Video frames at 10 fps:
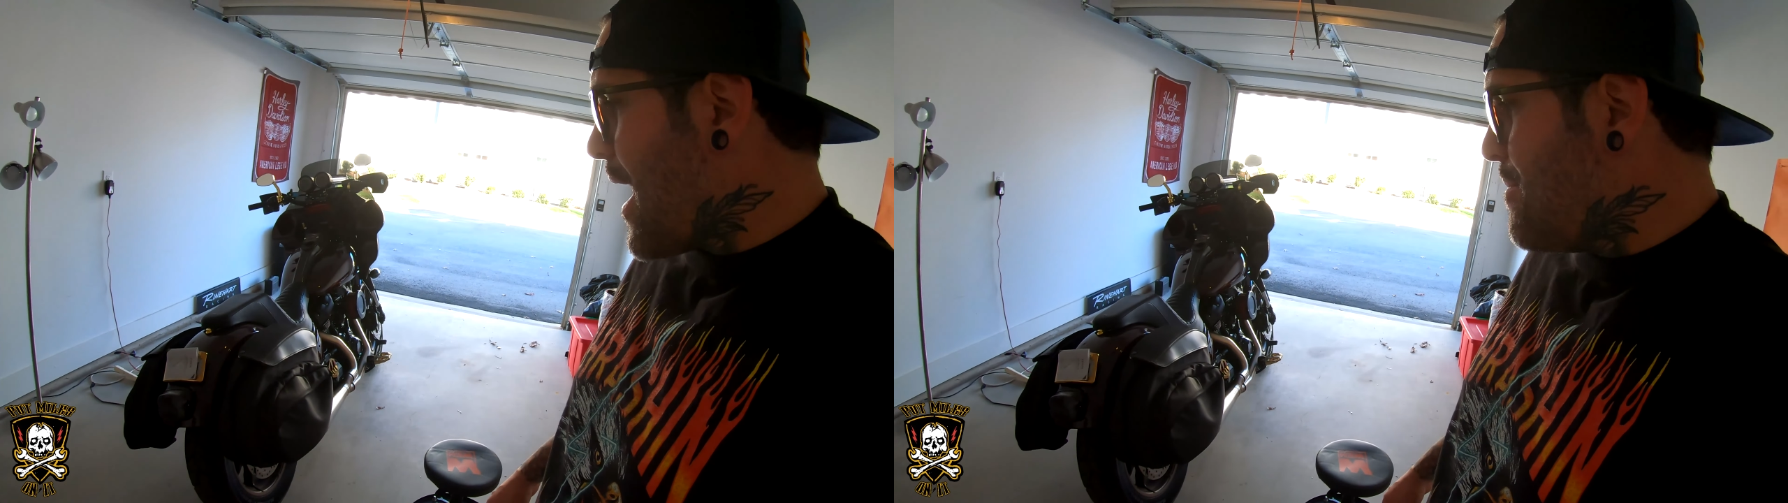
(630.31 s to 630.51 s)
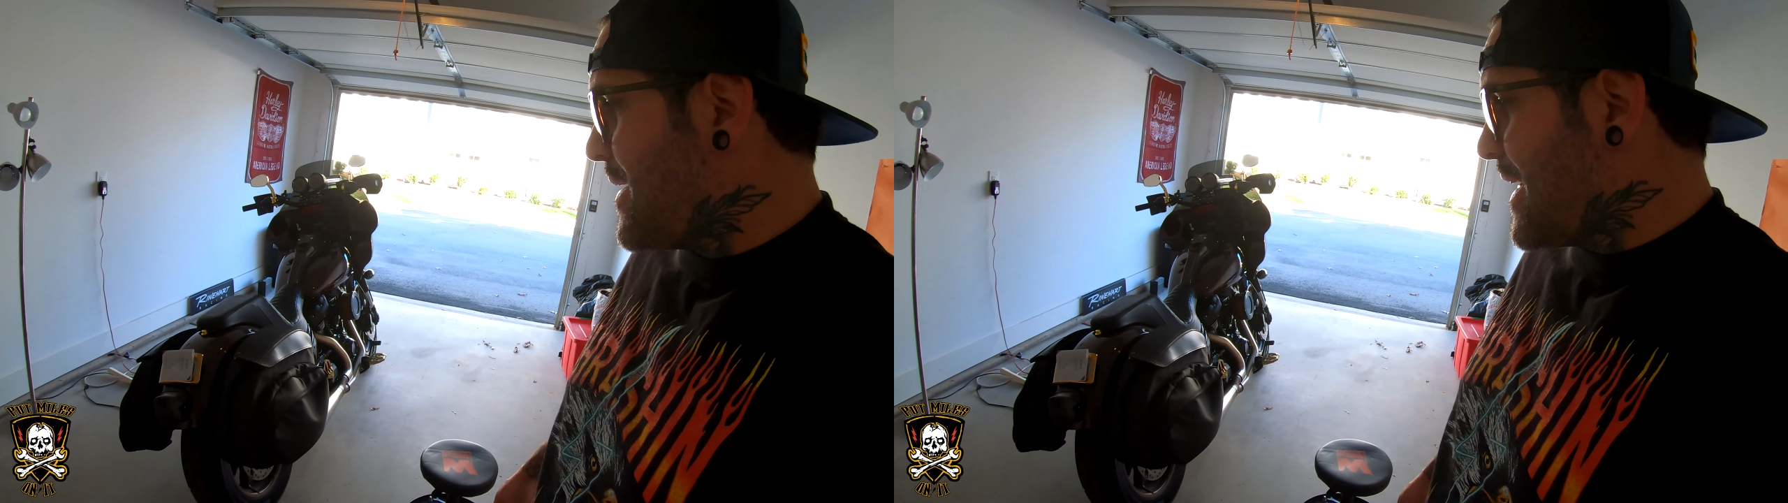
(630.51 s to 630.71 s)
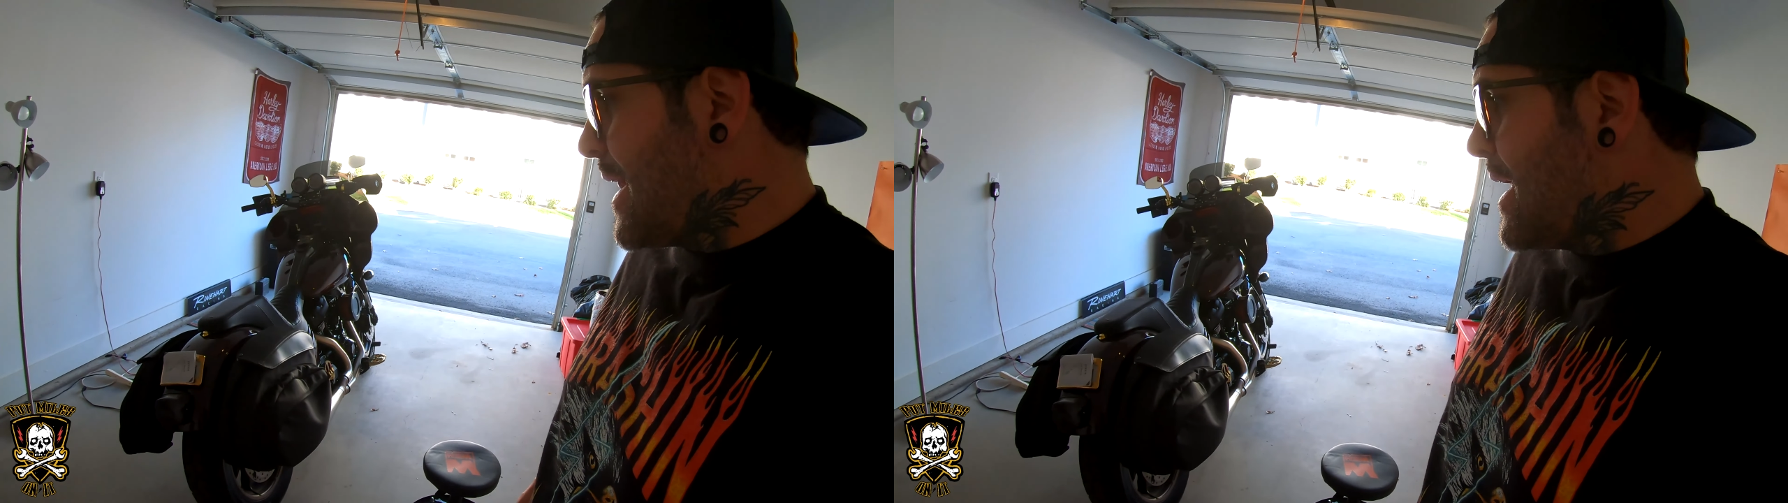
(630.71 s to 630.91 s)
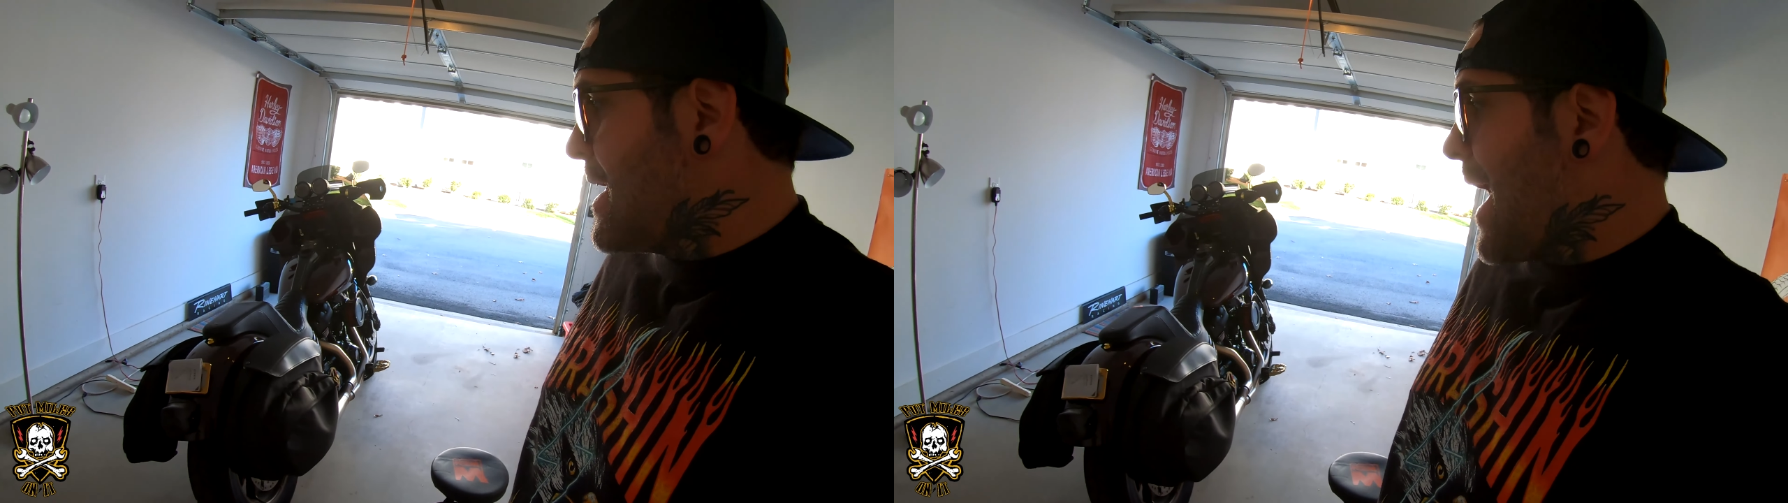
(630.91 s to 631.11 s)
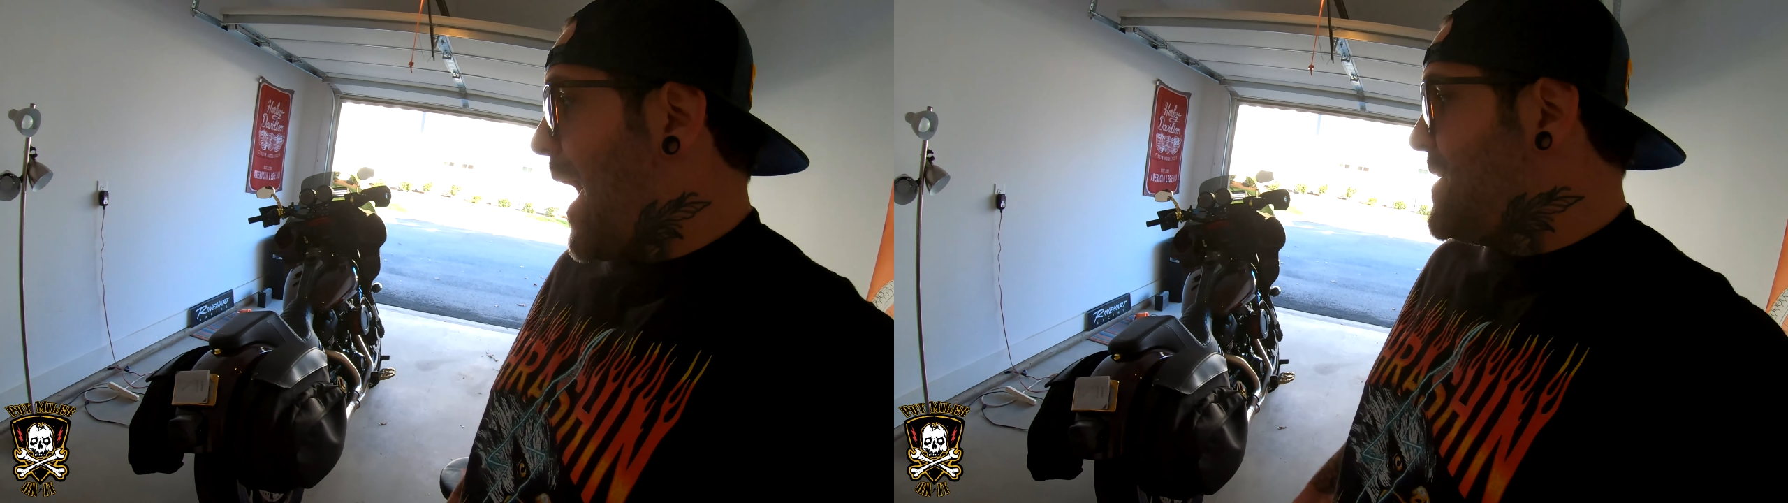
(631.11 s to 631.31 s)
I mean,
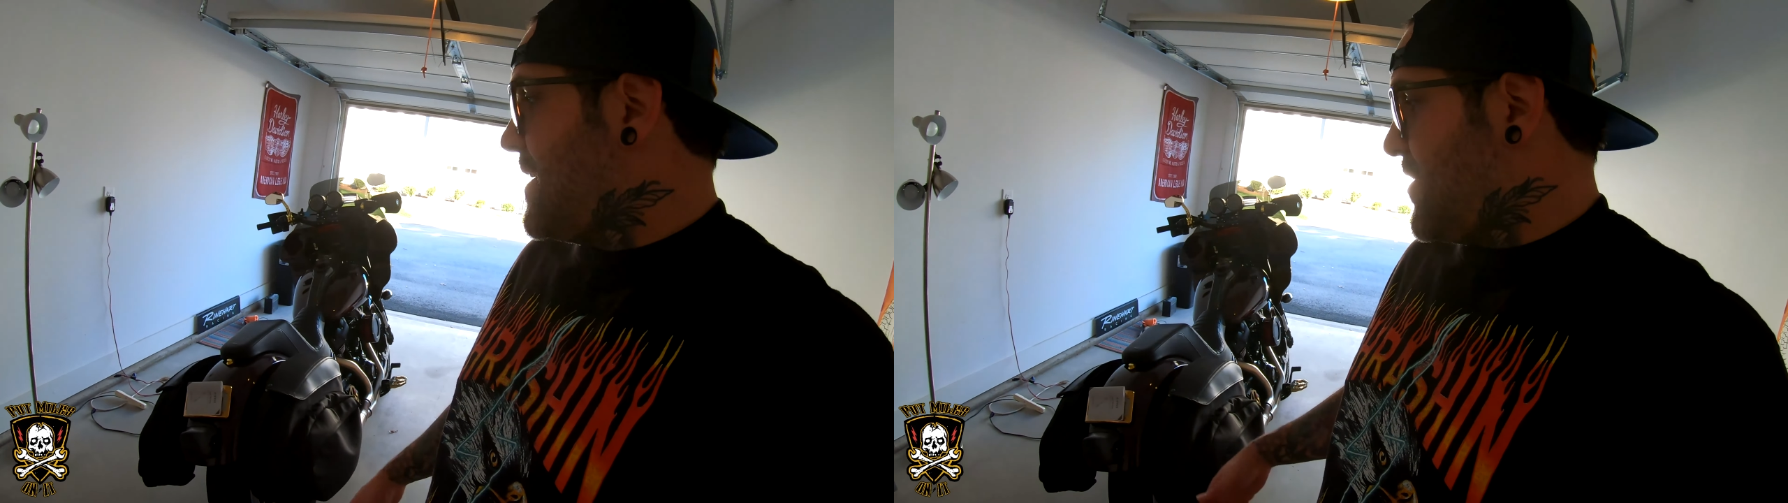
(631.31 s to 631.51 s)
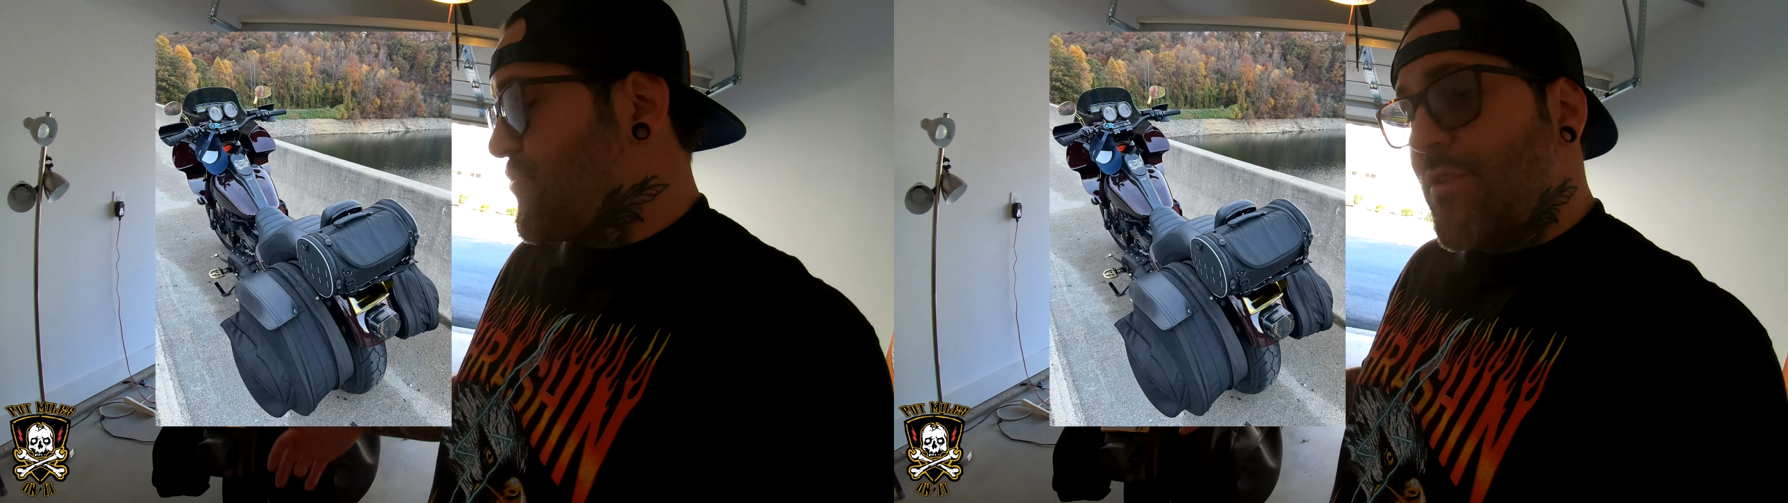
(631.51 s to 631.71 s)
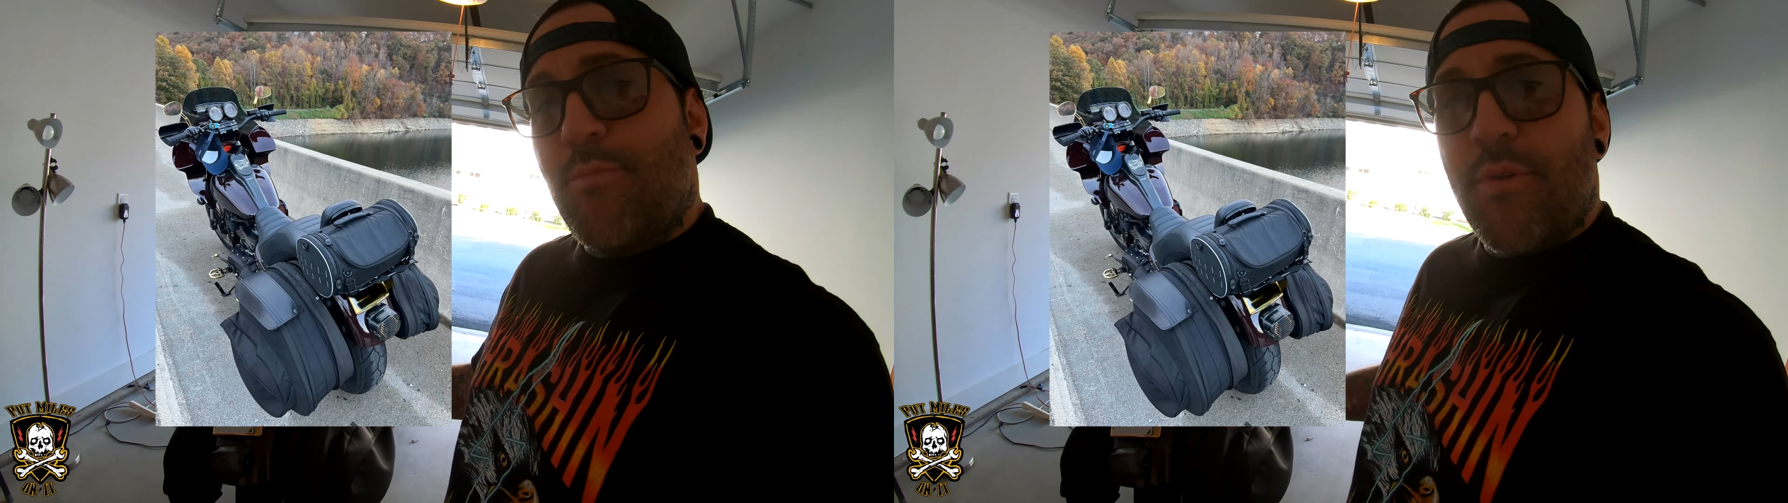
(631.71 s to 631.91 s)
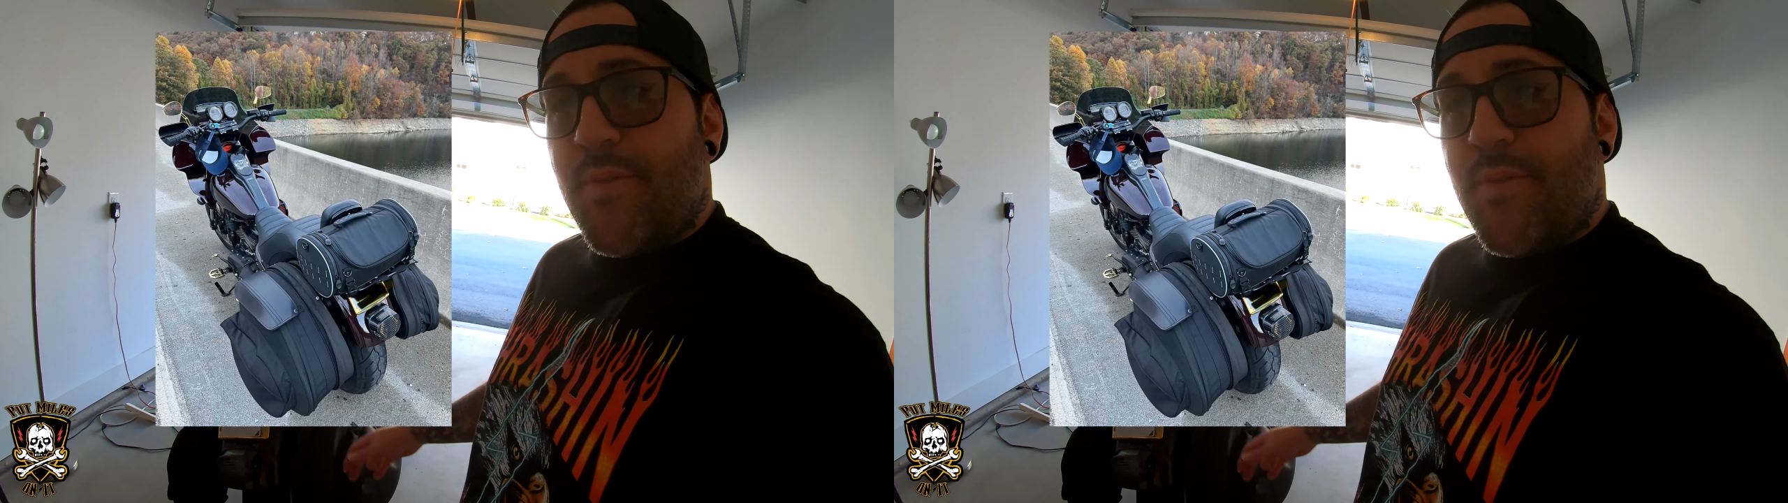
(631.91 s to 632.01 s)
I did a trip